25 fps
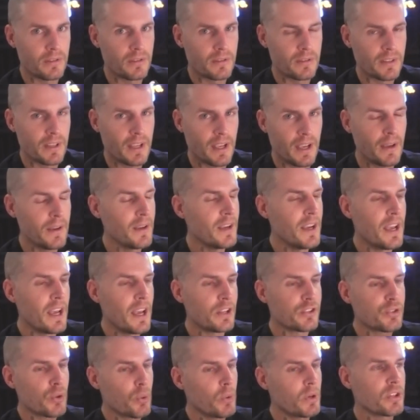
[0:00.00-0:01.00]
Okay.
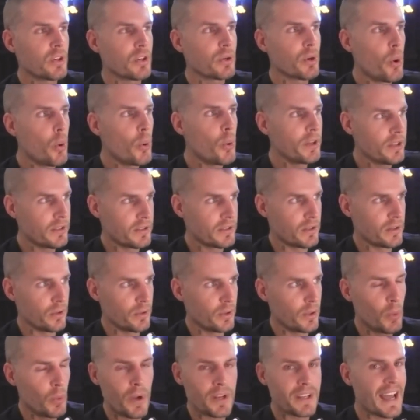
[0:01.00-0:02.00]
And so what you're going to
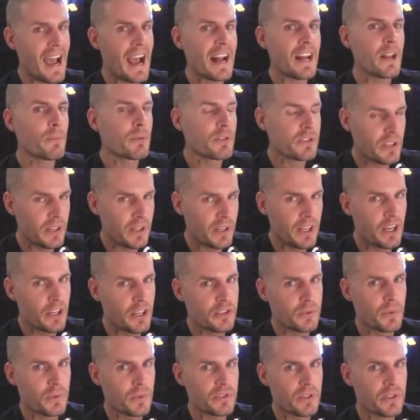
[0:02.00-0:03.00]
do and what 90% of
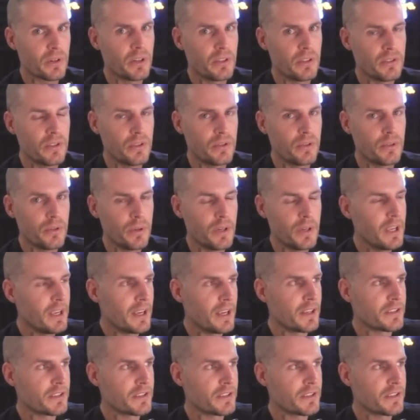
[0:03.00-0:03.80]
customers are going to do